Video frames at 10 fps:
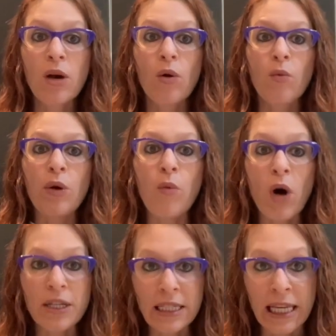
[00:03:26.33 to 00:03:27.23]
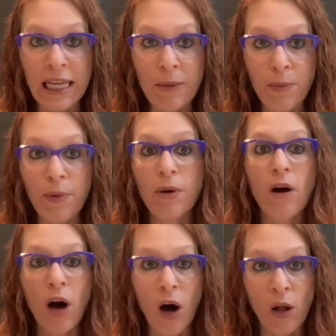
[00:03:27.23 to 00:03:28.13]
we want to keep
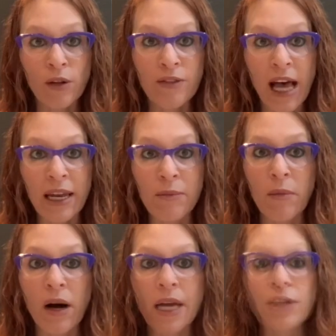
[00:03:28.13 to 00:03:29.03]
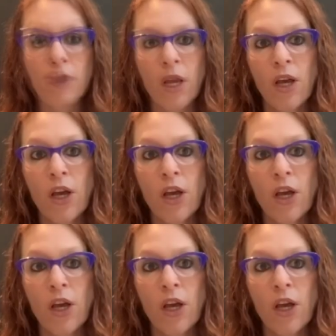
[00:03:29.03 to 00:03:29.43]
all of that in mind.